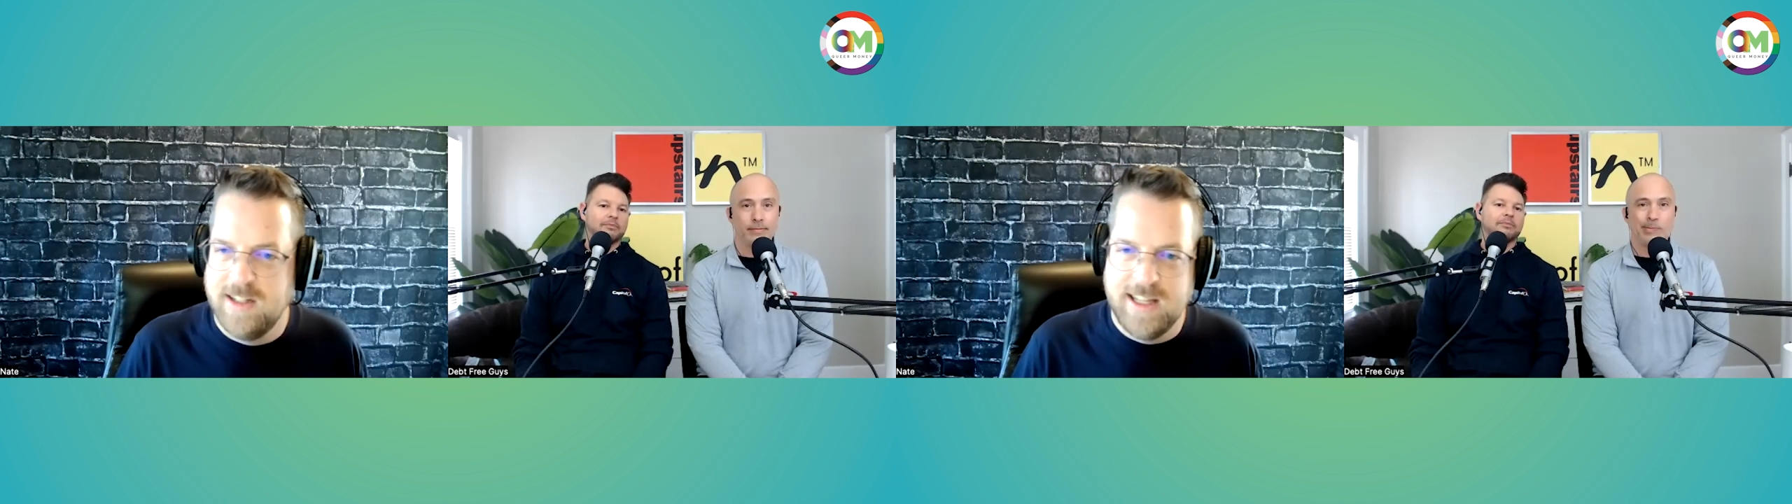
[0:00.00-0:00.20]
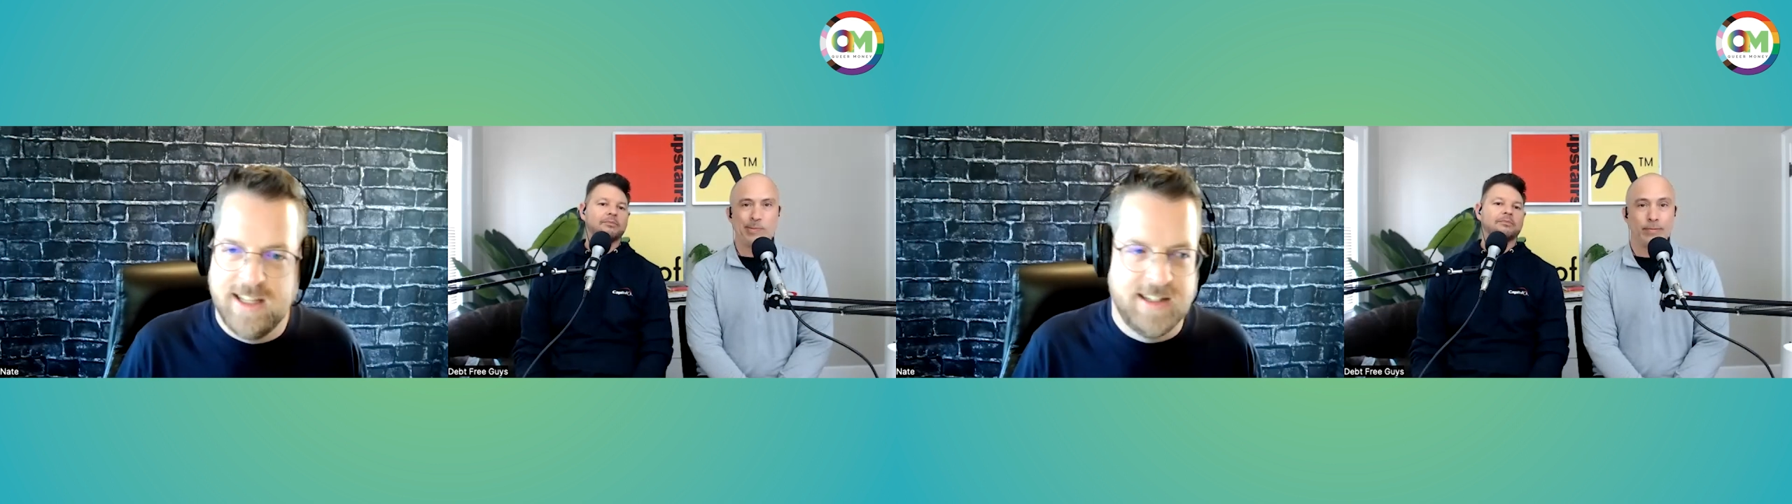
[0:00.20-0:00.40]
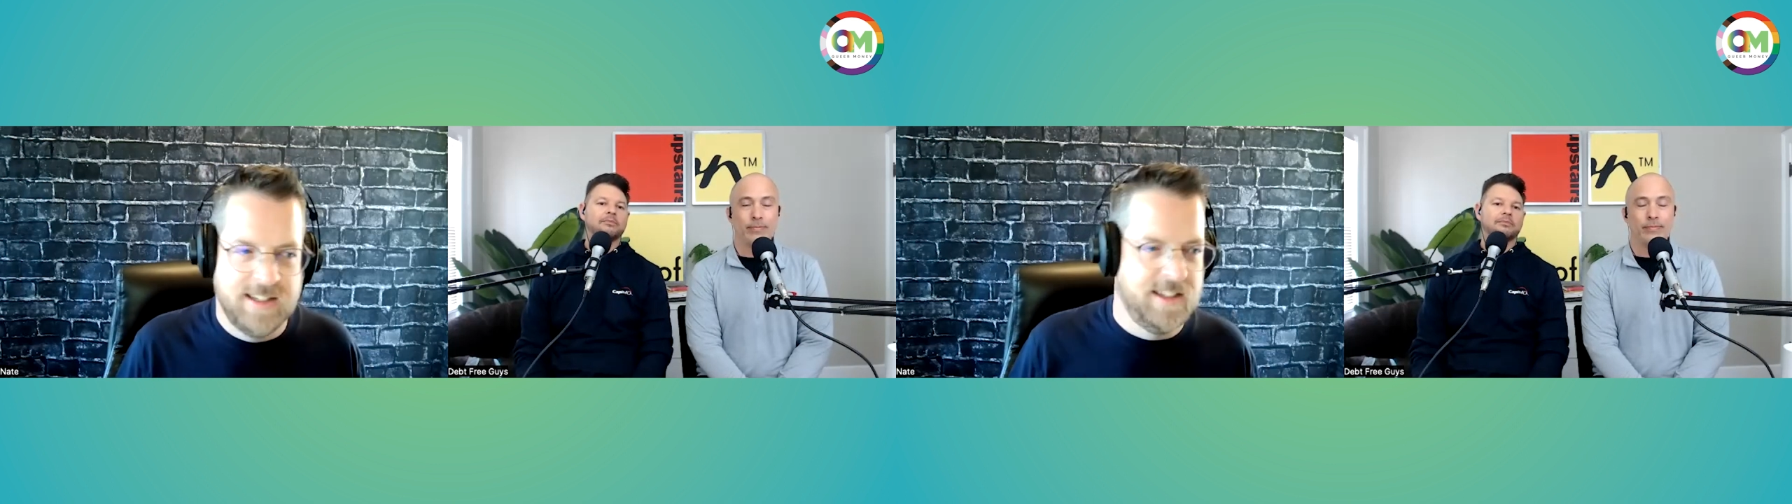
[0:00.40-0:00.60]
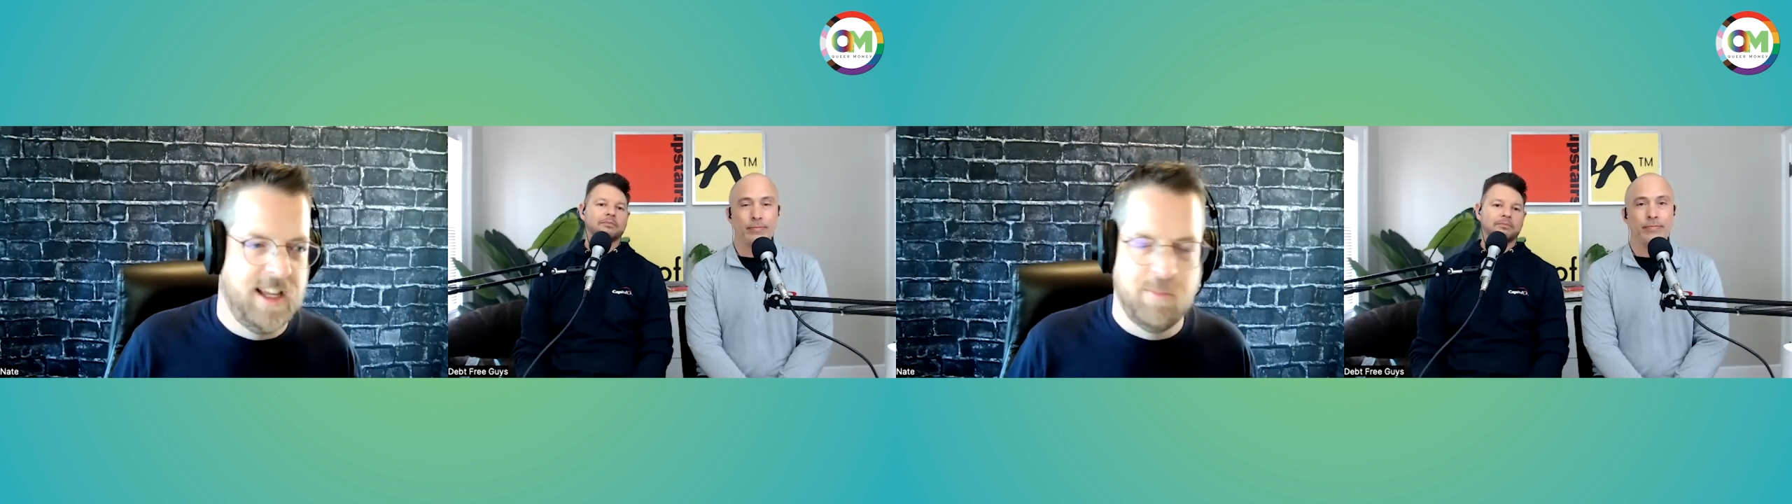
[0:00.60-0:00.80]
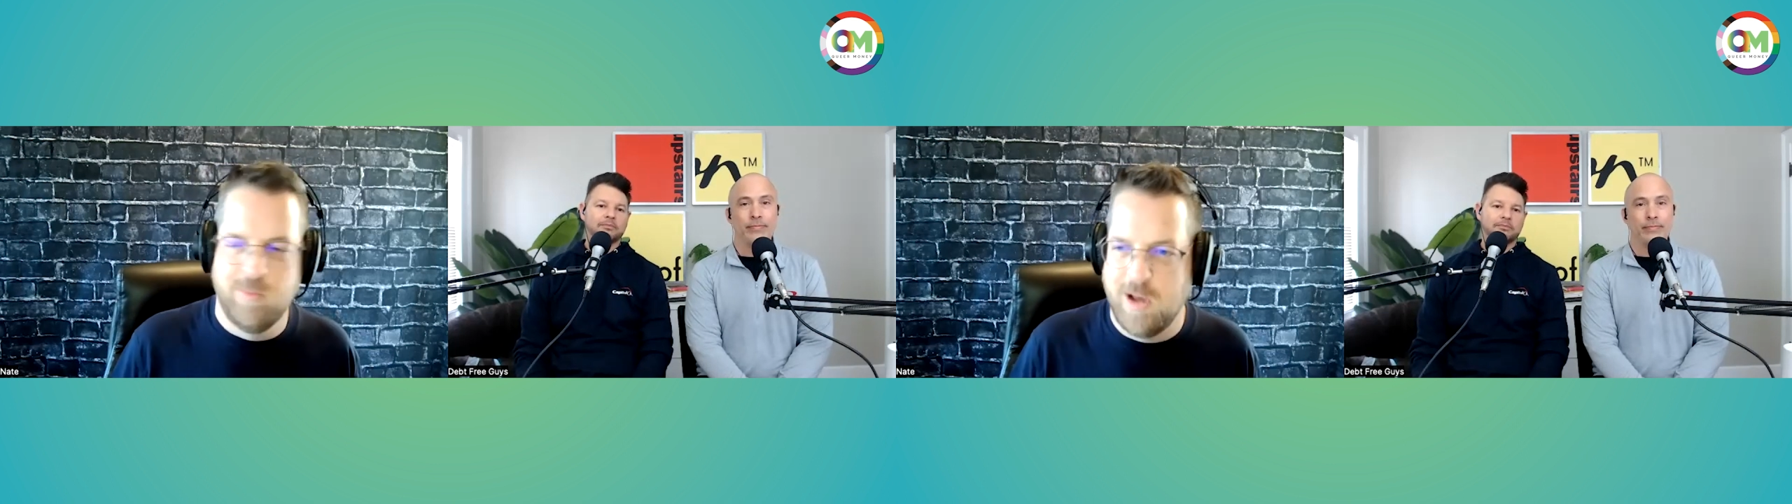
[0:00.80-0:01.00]
and
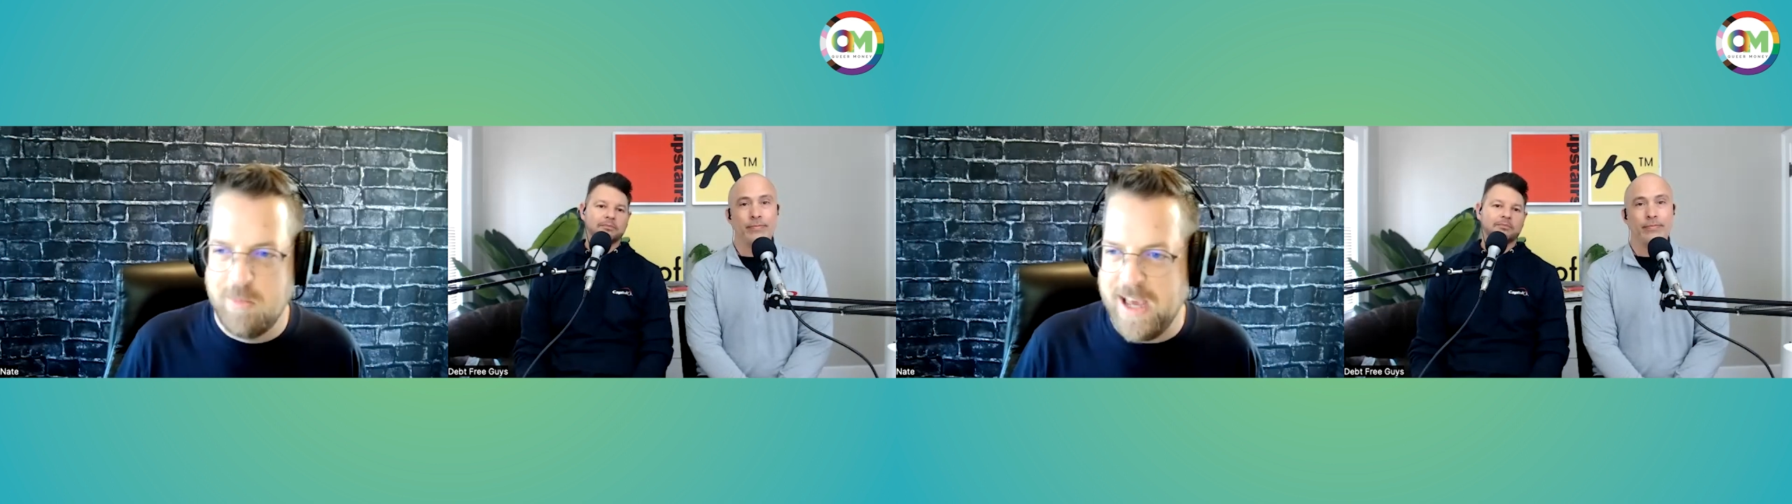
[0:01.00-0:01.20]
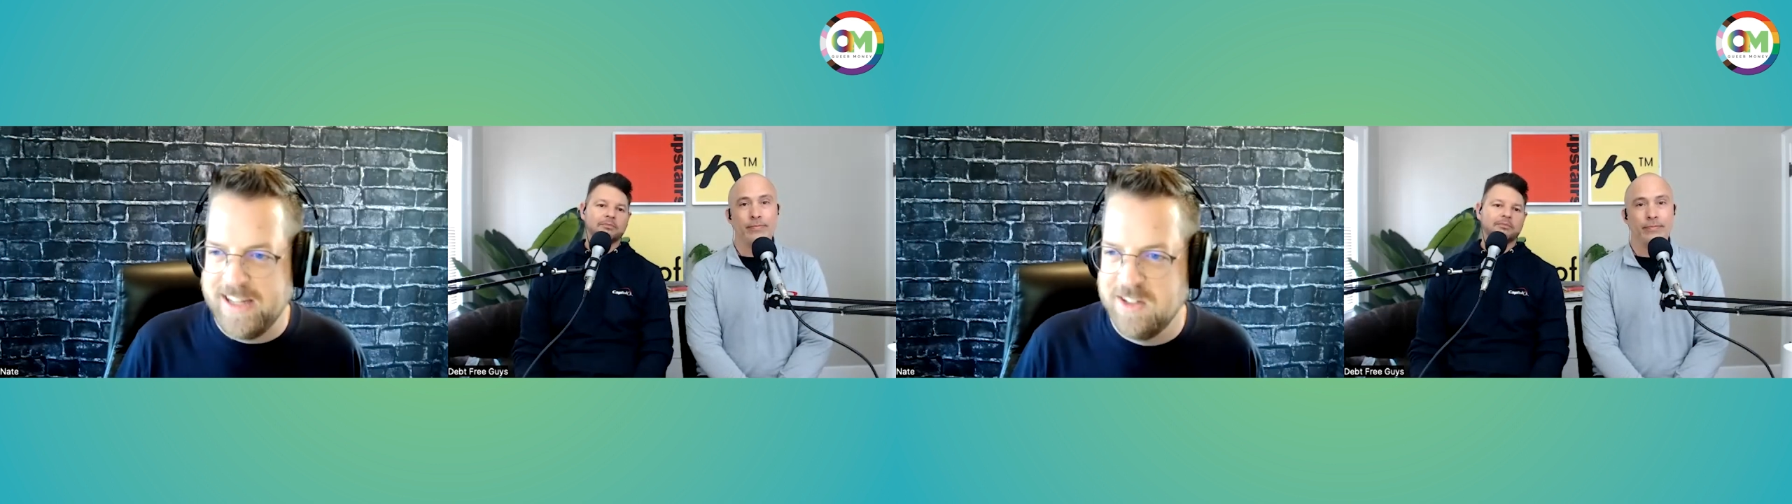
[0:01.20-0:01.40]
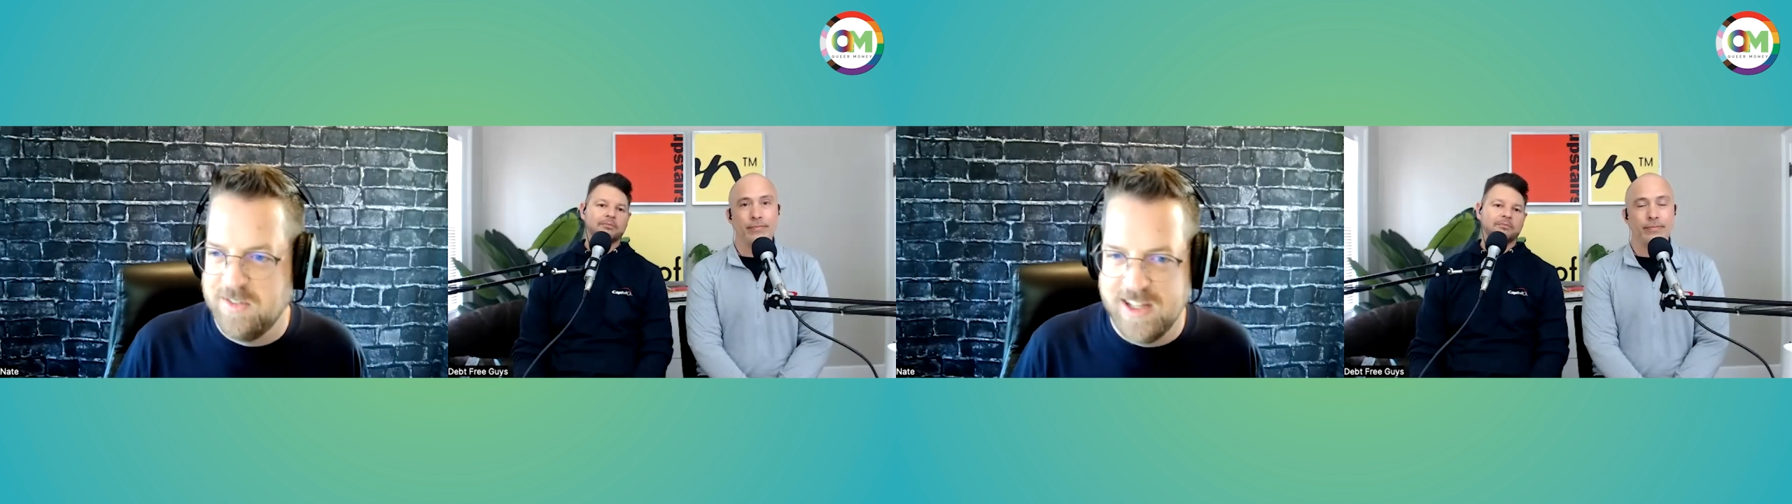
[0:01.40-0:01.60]
I'm active.